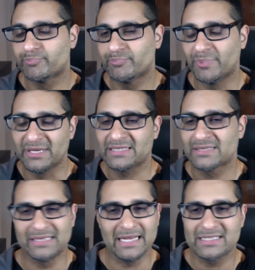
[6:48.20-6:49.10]

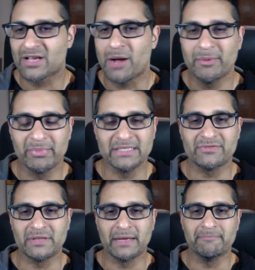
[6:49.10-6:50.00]
But that's commonplace for
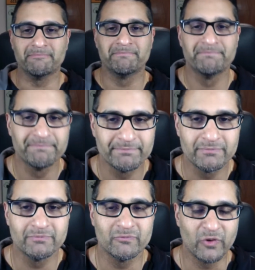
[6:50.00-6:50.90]
them,
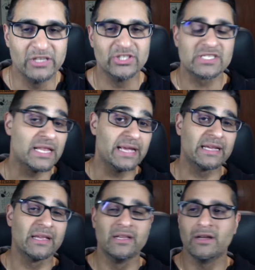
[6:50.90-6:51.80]
right? Just like
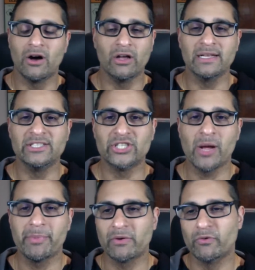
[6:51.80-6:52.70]
online
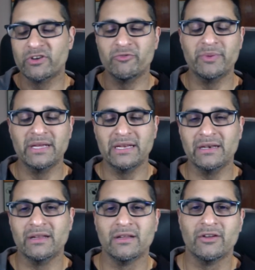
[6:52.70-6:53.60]
shopping would have
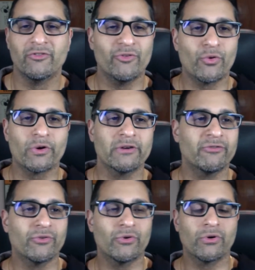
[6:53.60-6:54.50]
been foreign
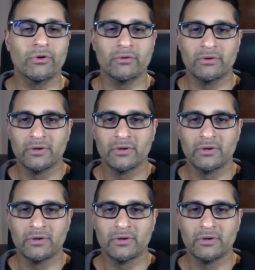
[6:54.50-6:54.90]
for,